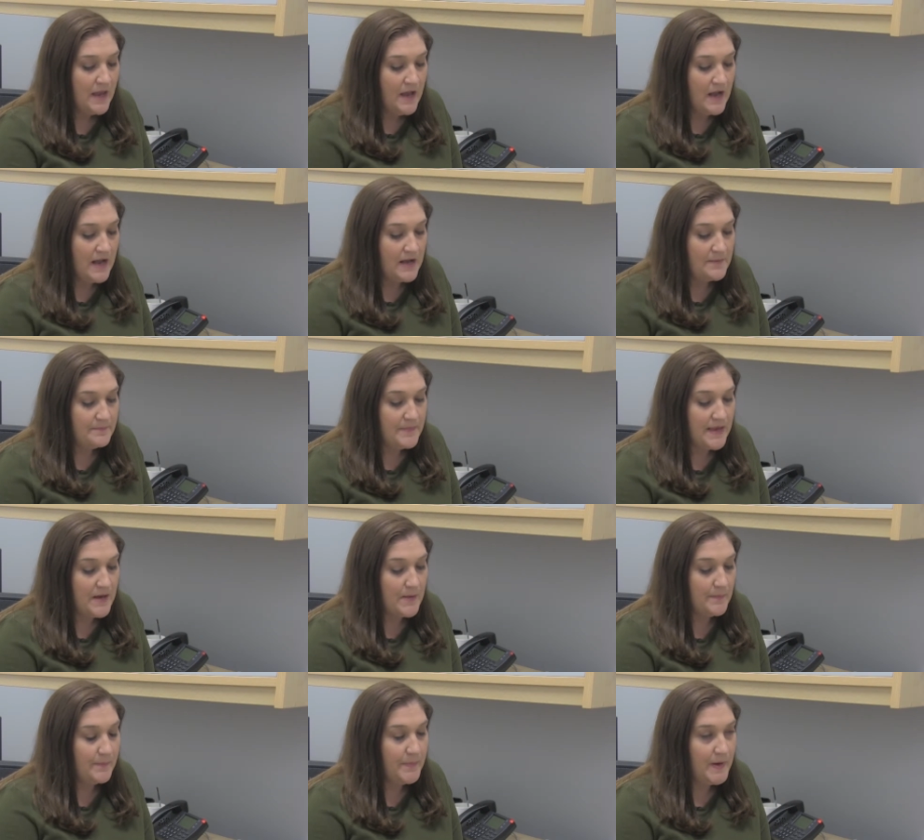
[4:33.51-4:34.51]

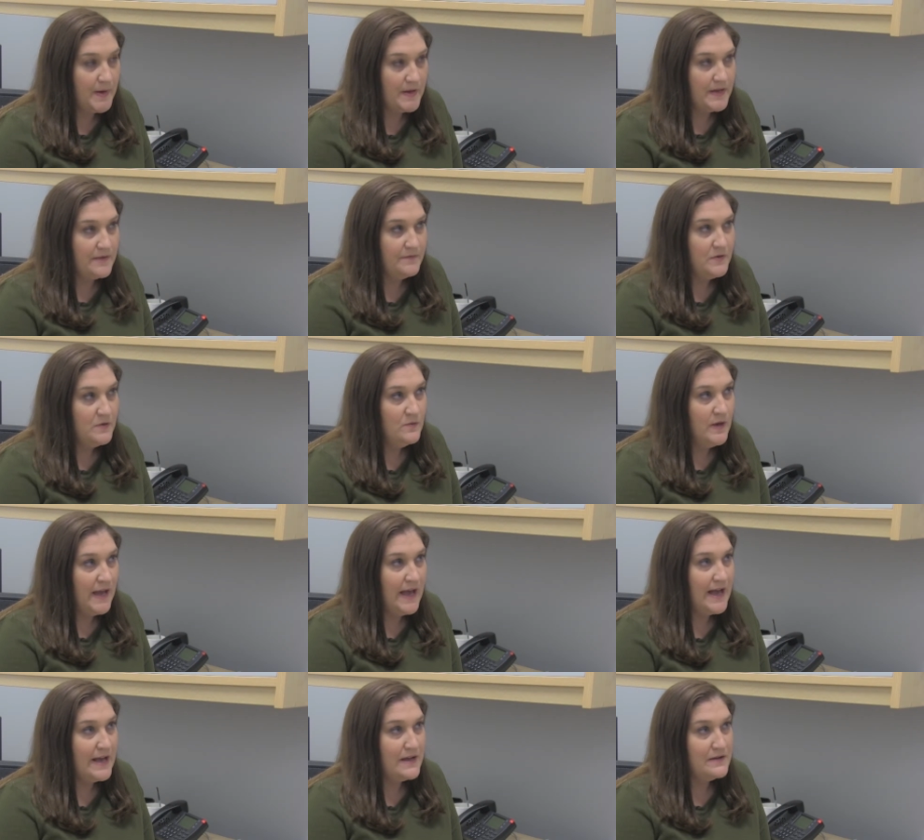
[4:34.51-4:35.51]
But if you
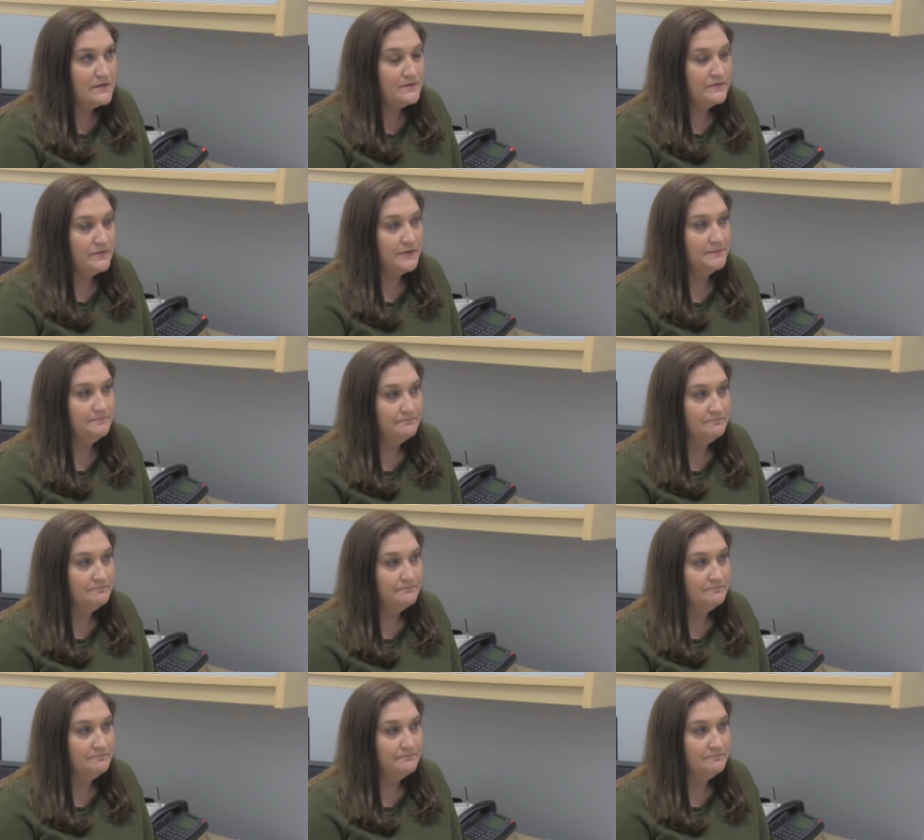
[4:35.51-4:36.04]
have,